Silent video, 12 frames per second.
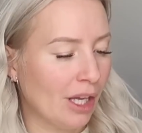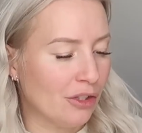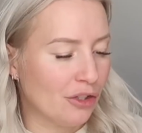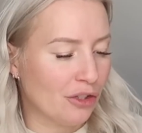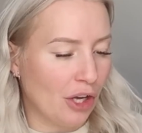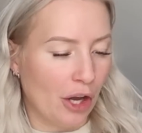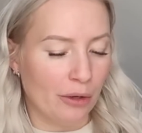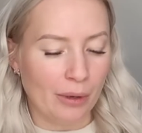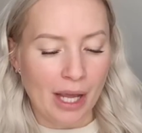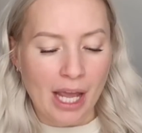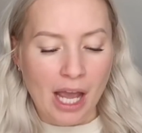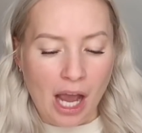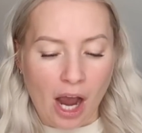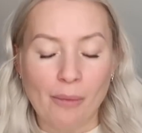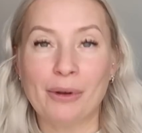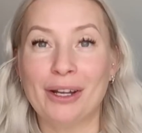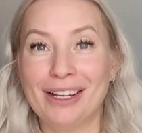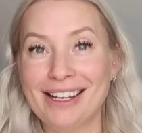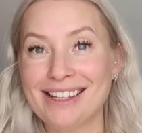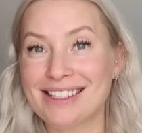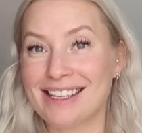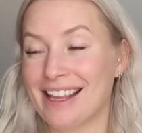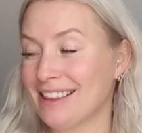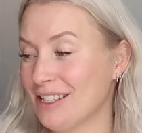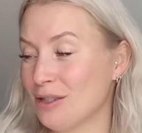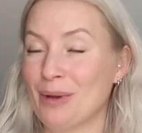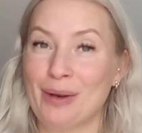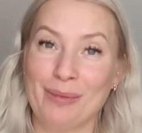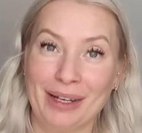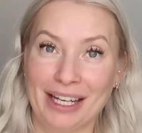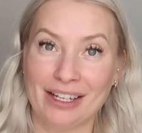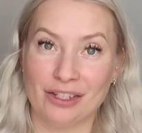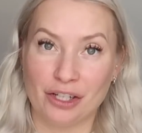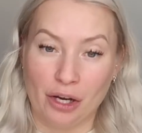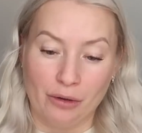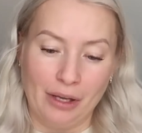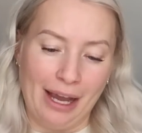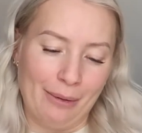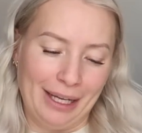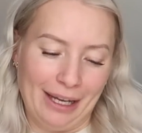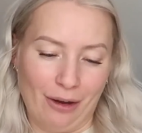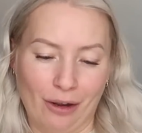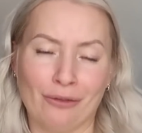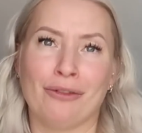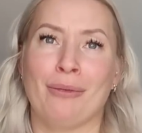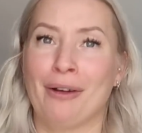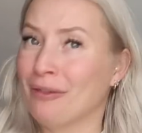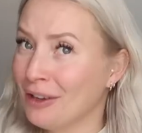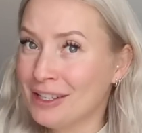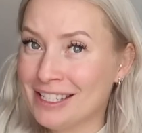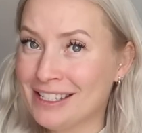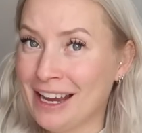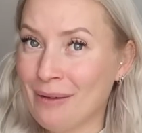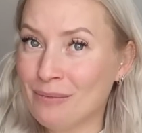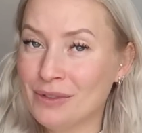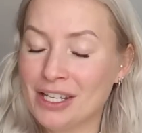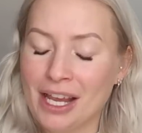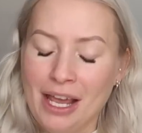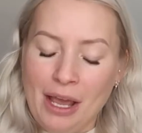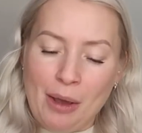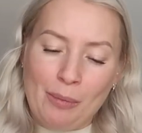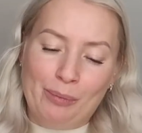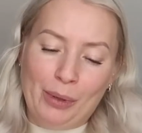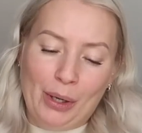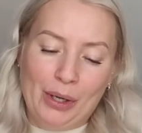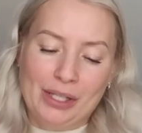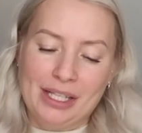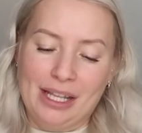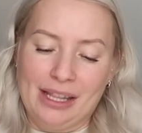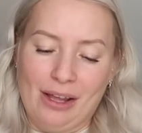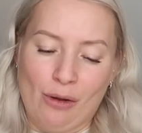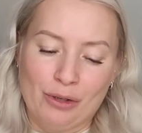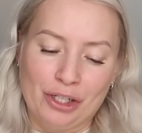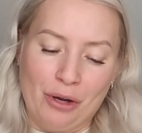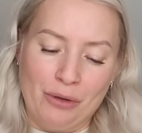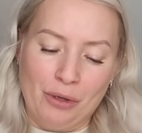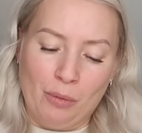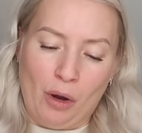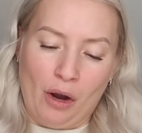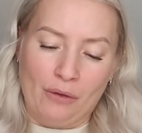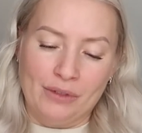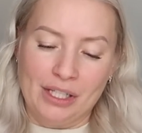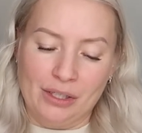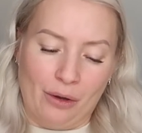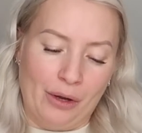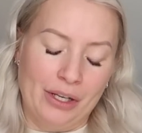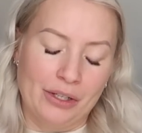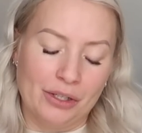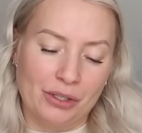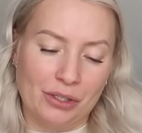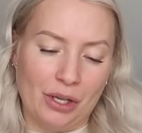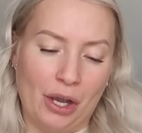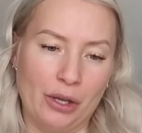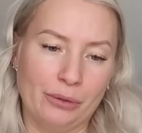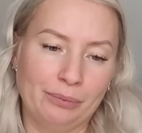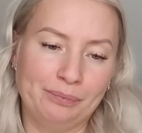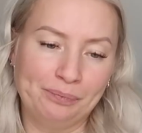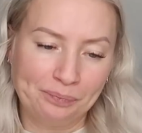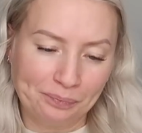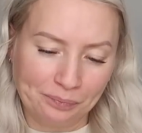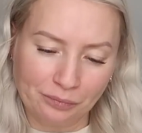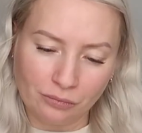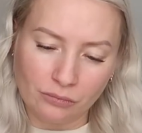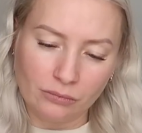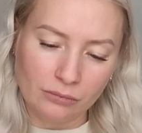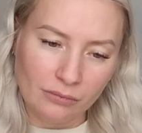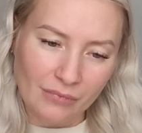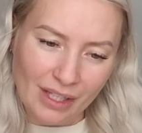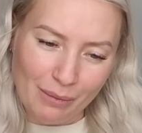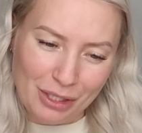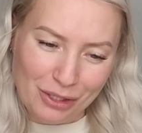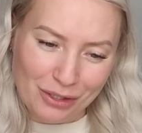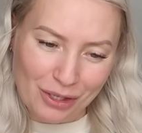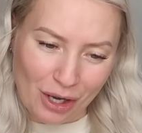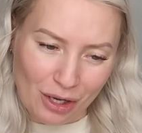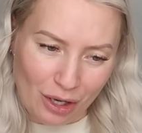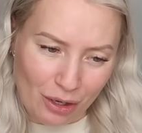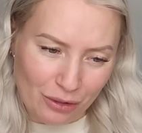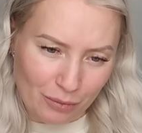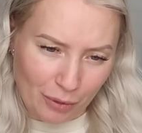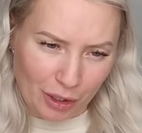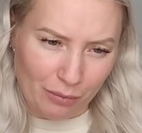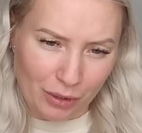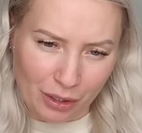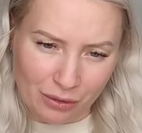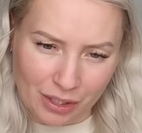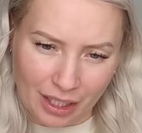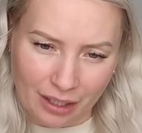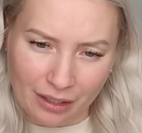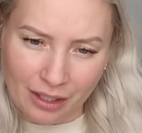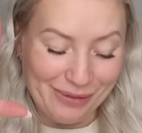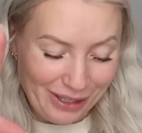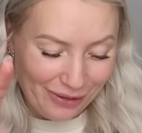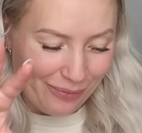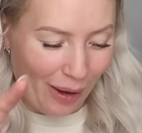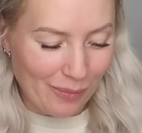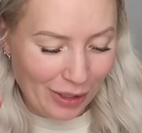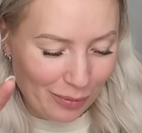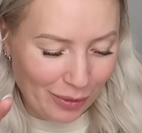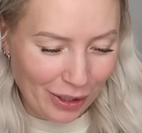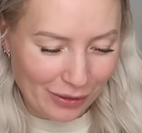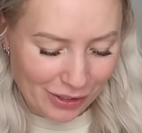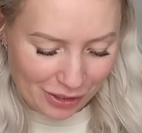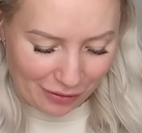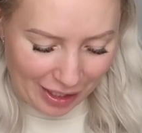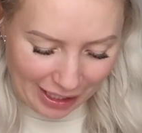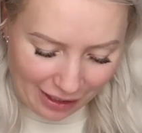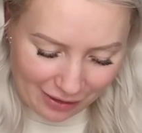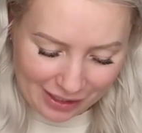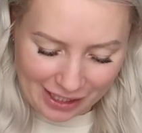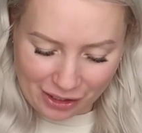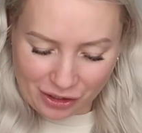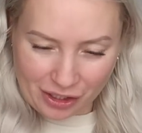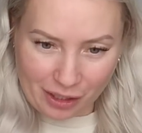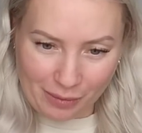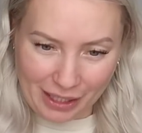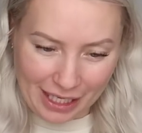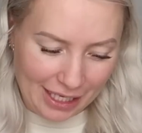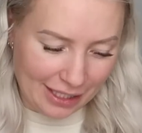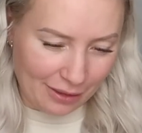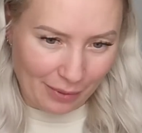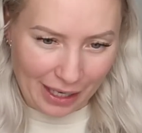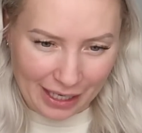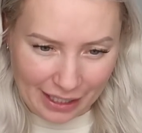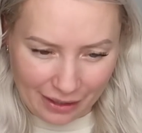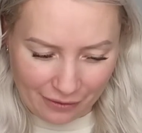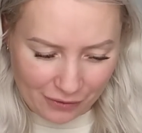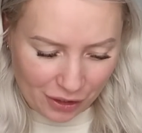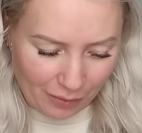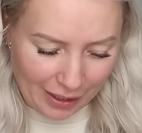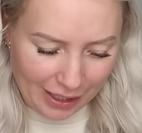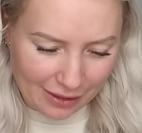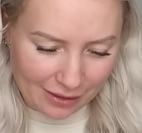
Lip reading: So I'm going to set this up in a minute and show you how I get on for my first attempt. But I'll show you what I've designed. So let me just load up my computer. I'm gonna put it on the screen now, because that's just gonna be the easy way of doing it.